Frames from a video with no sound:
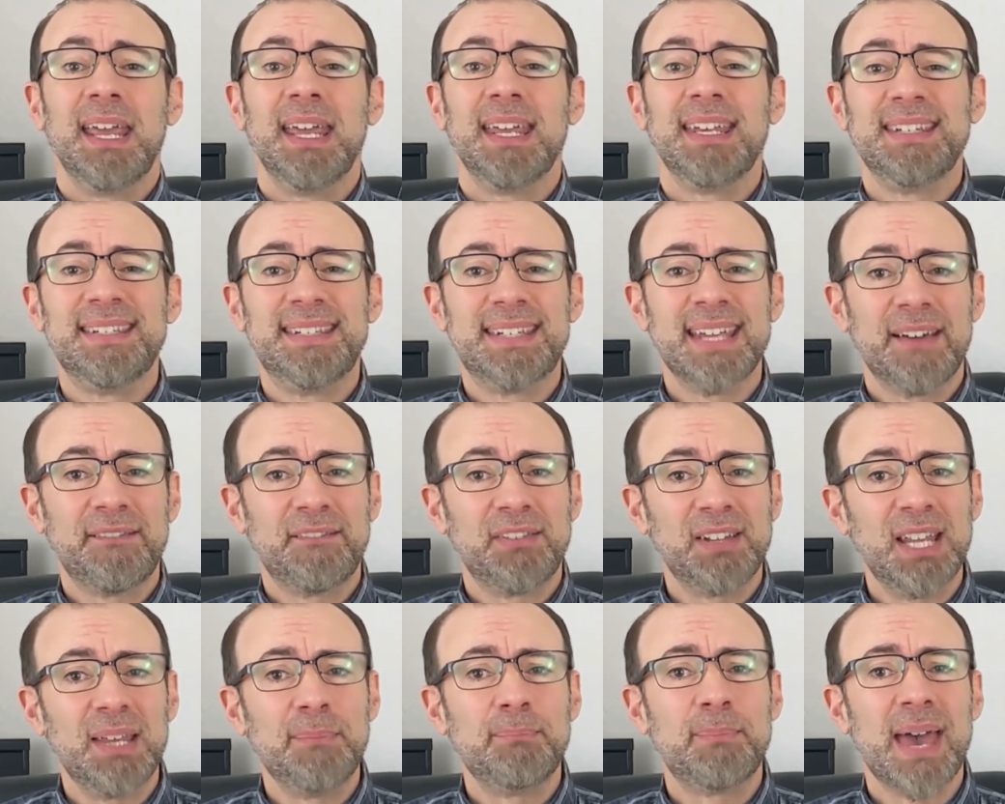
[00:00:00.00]
And
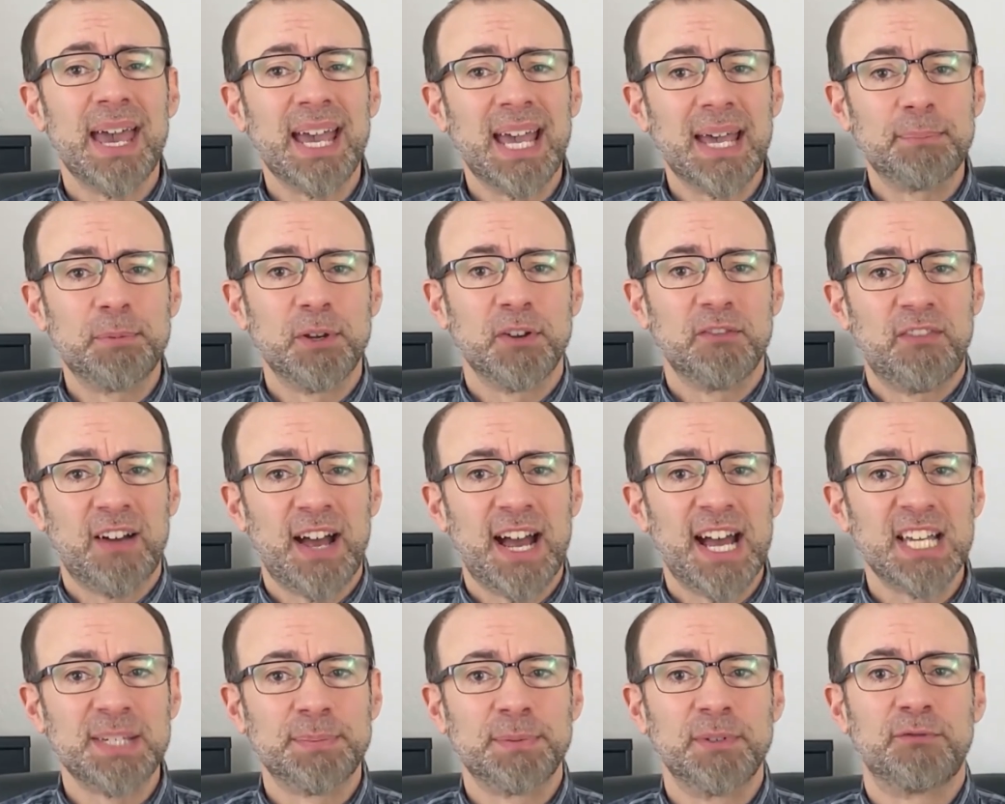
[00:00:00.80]
definitely back up your
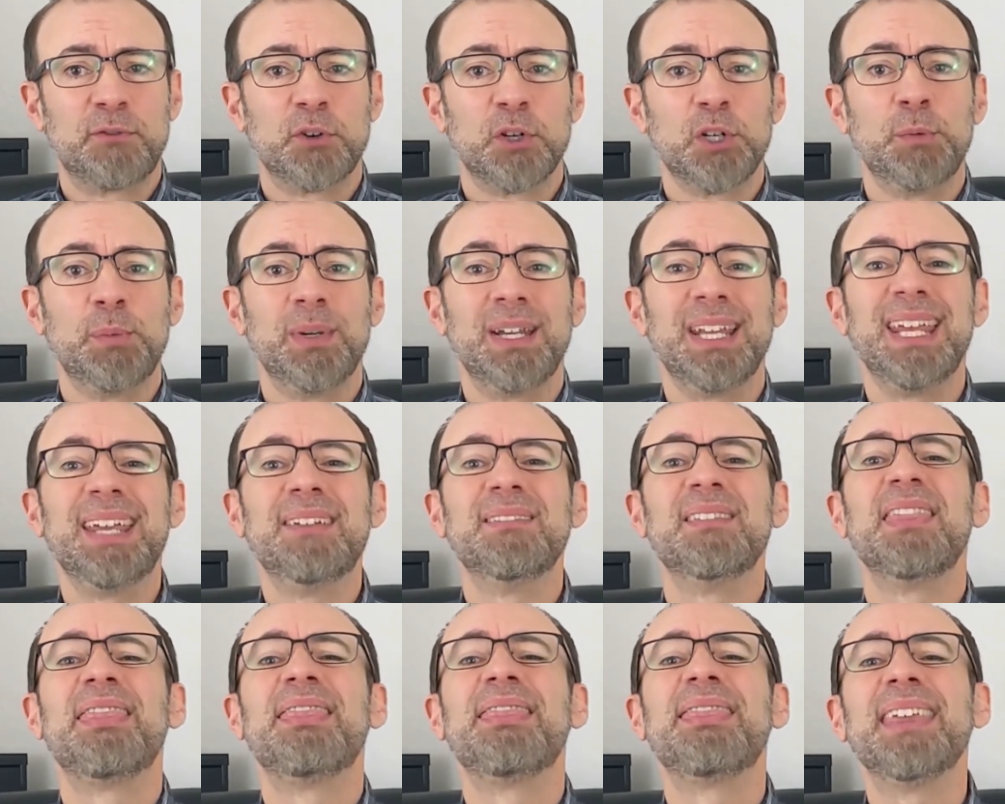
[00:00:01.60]
files before you would
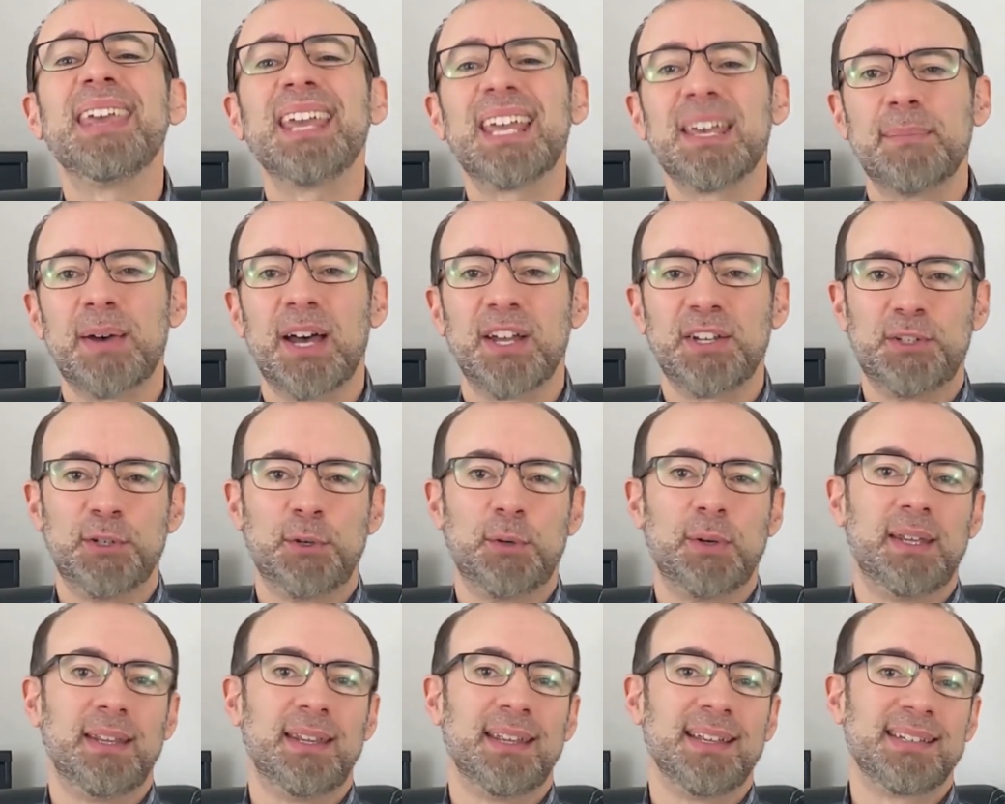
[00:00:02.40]
even think about
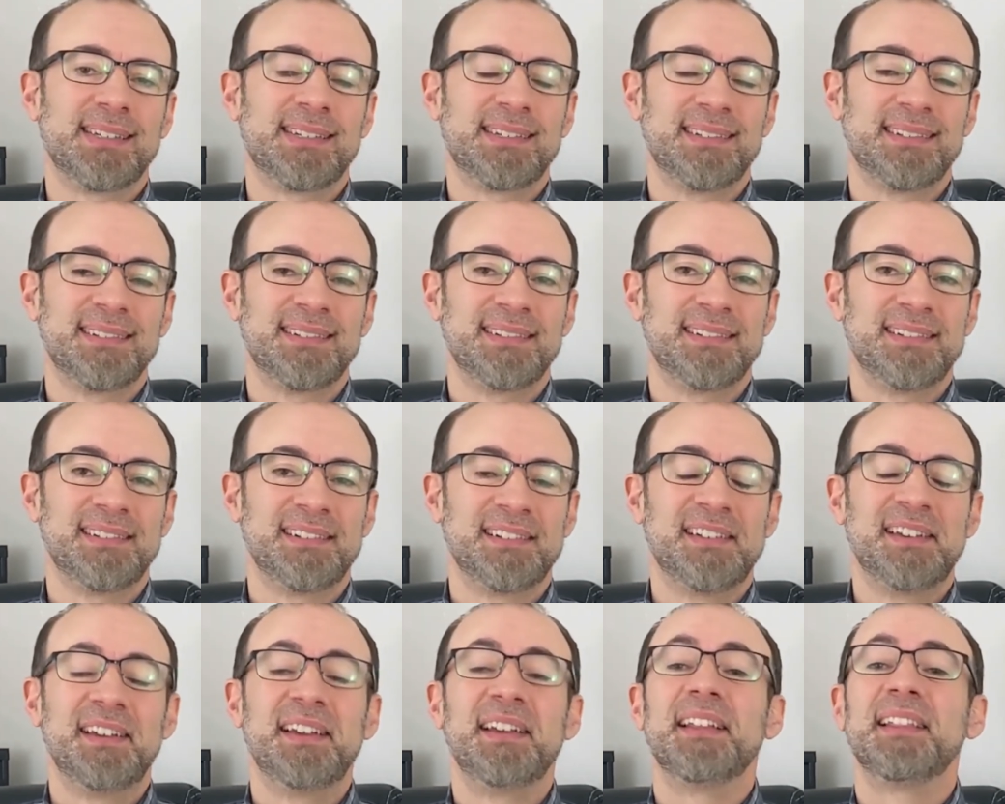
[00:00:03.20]
doing this.
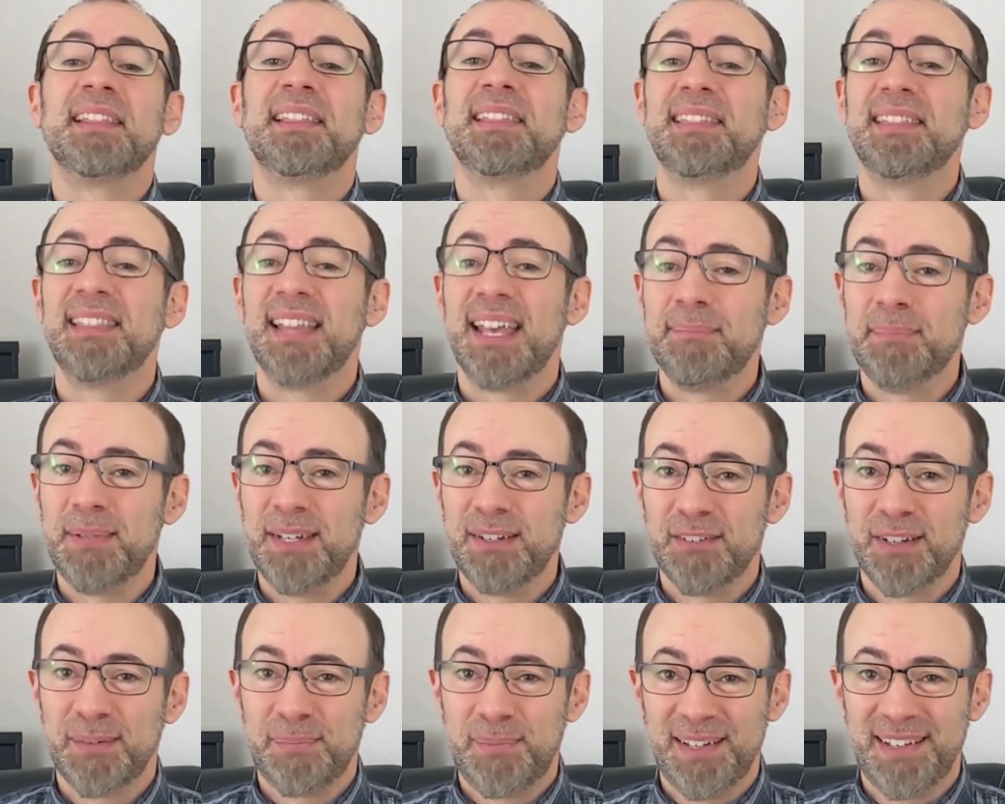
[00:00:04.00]
Let me
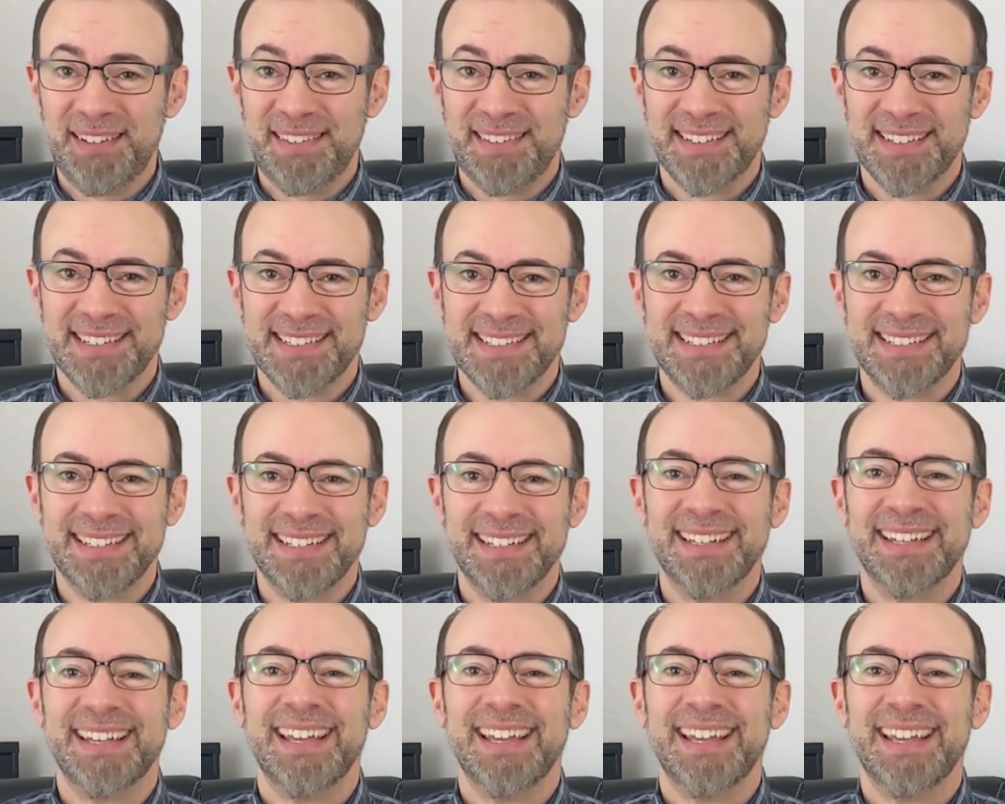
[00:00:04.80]
repeat this.